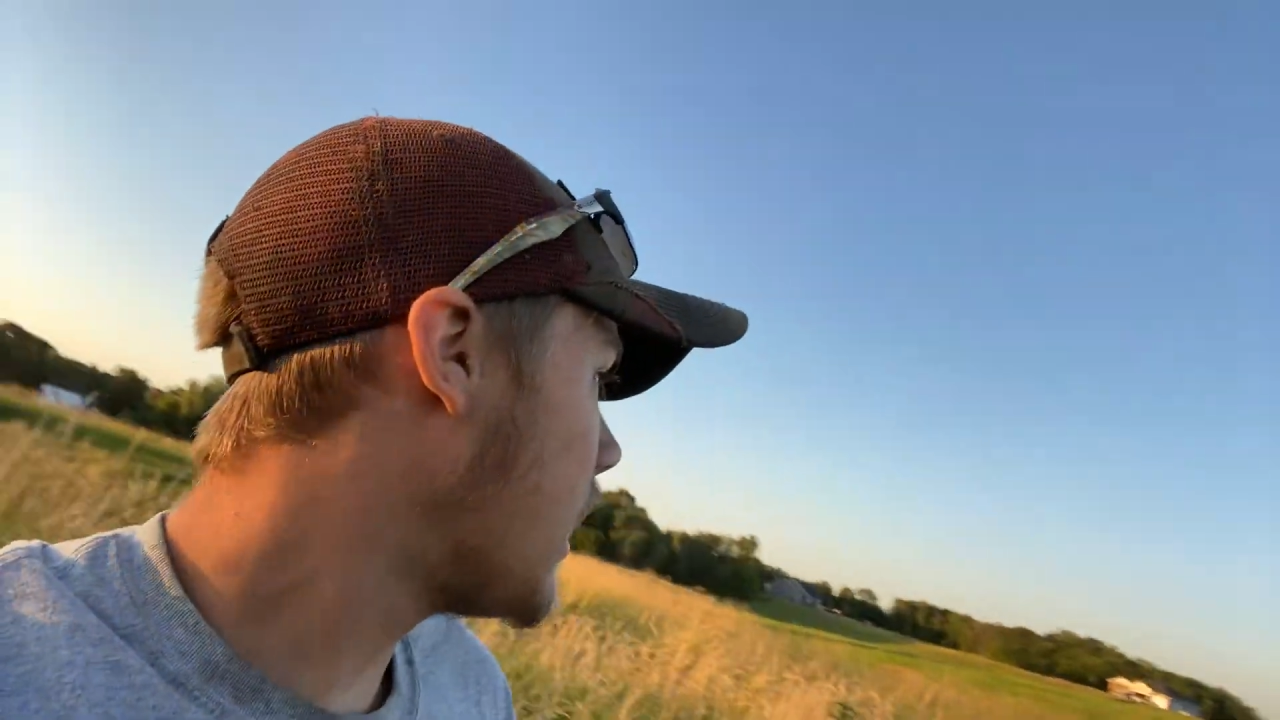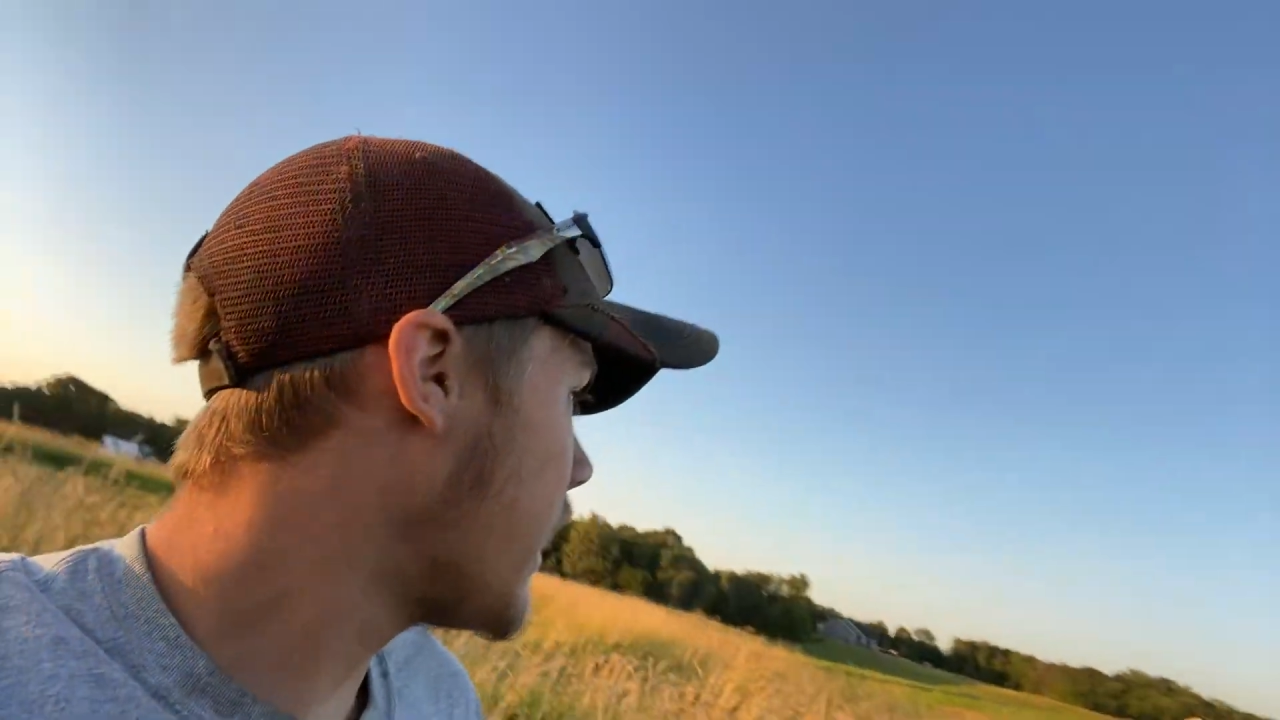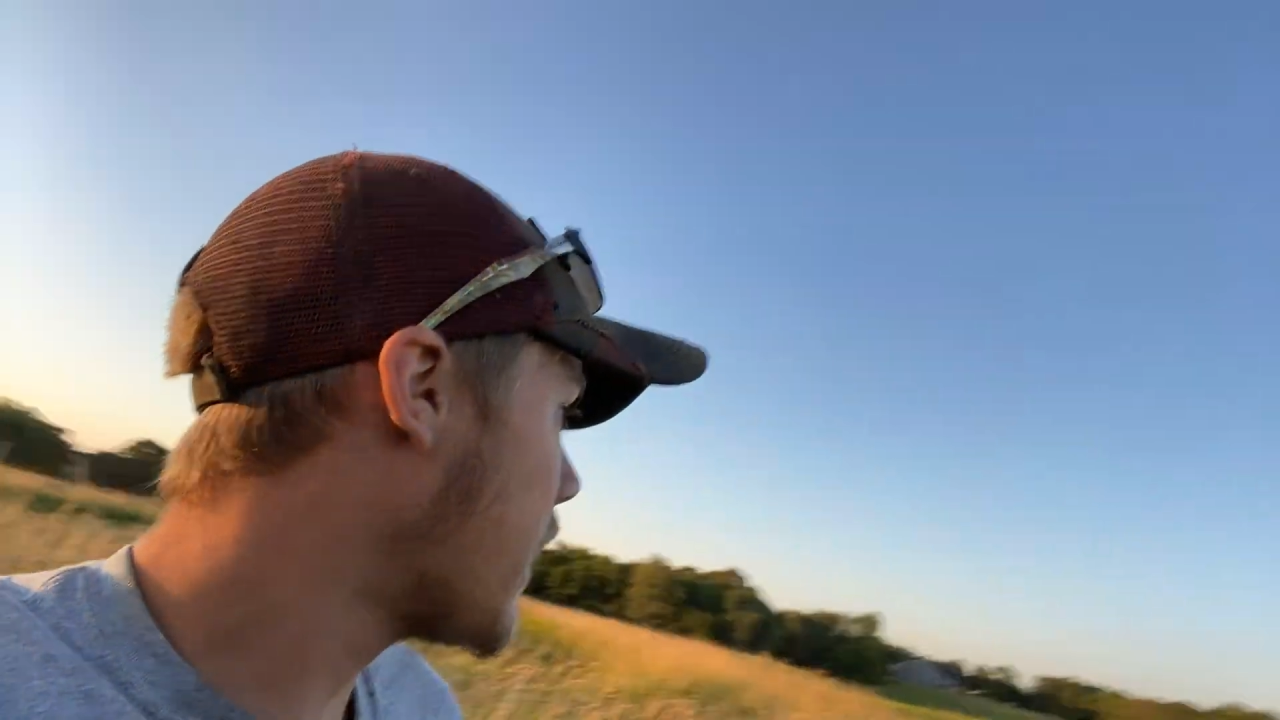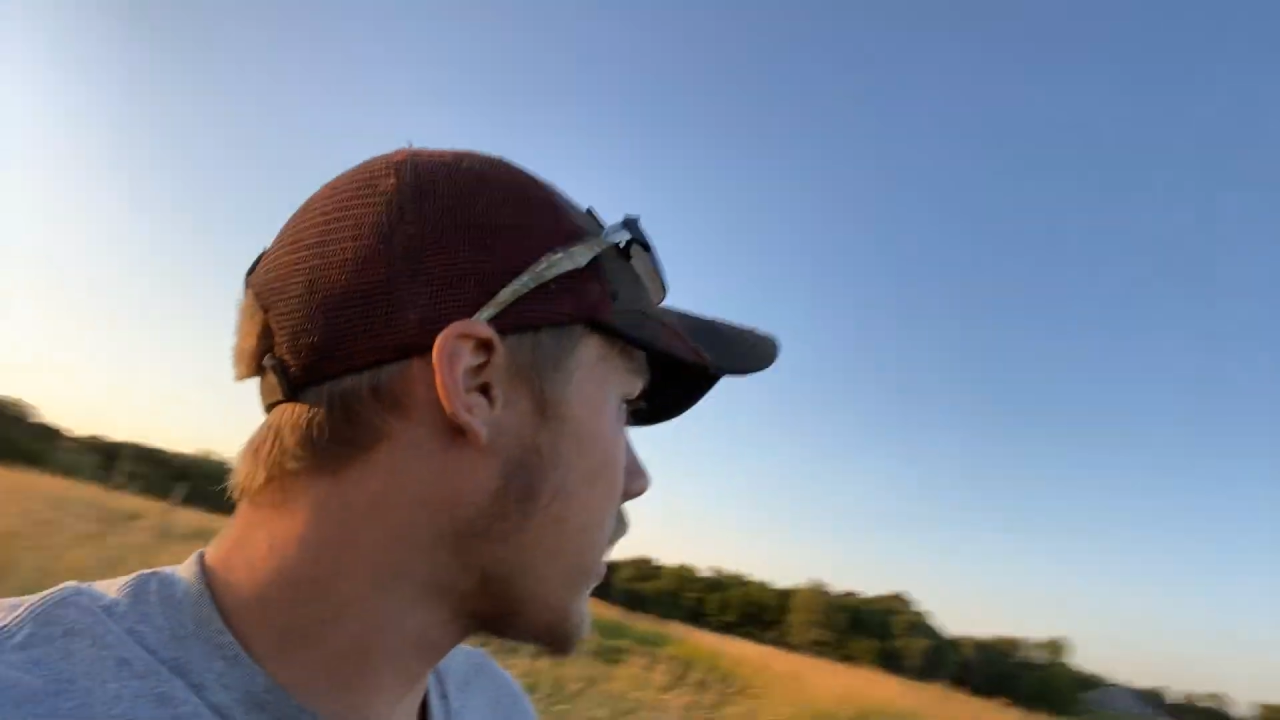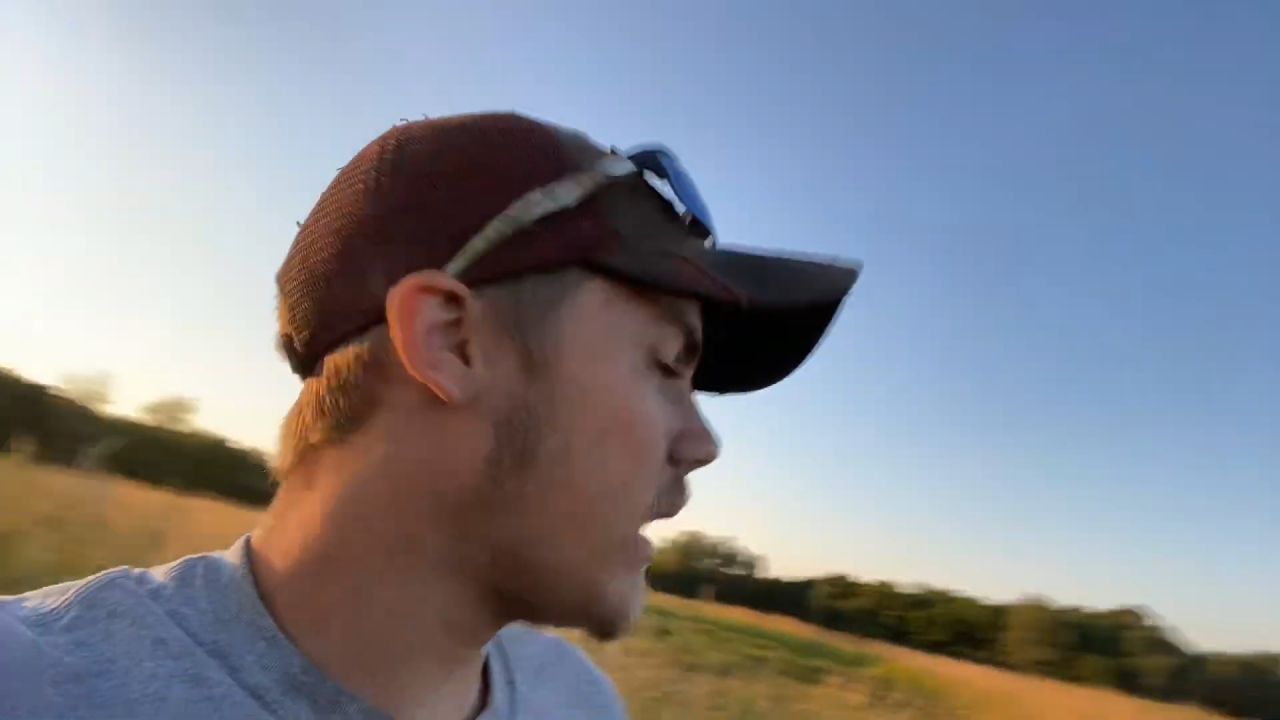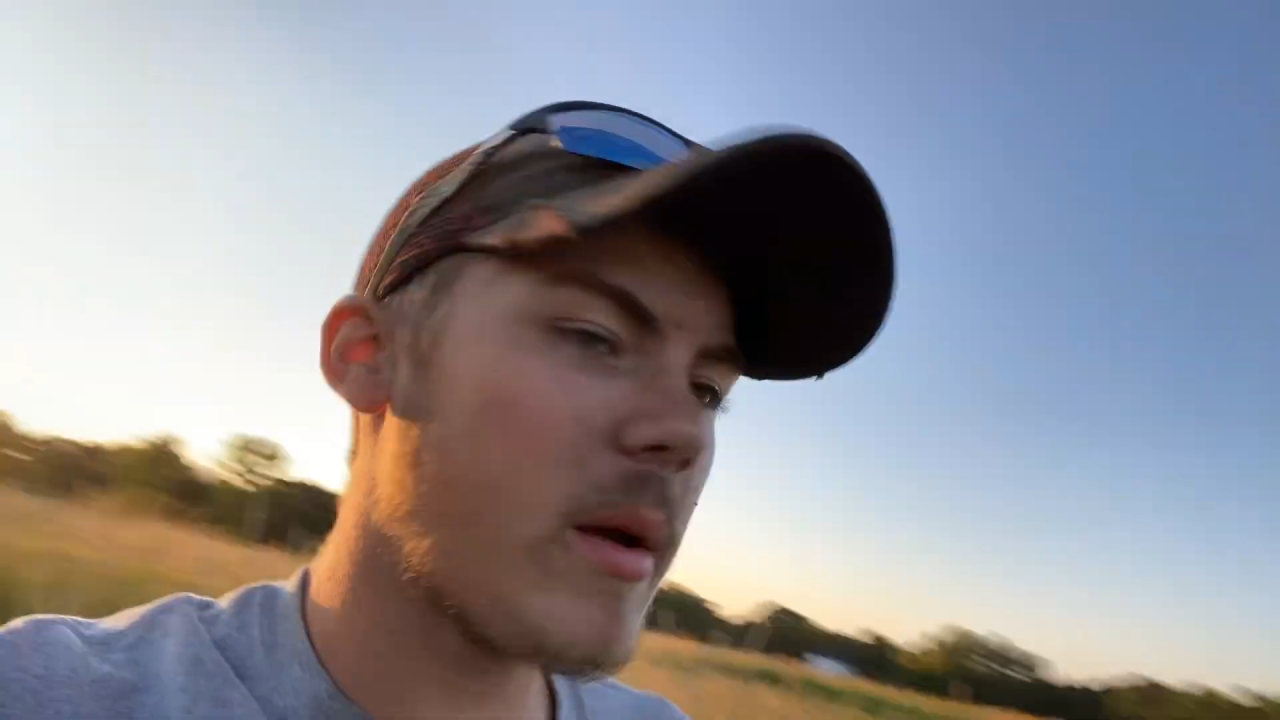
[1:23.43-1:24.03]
area,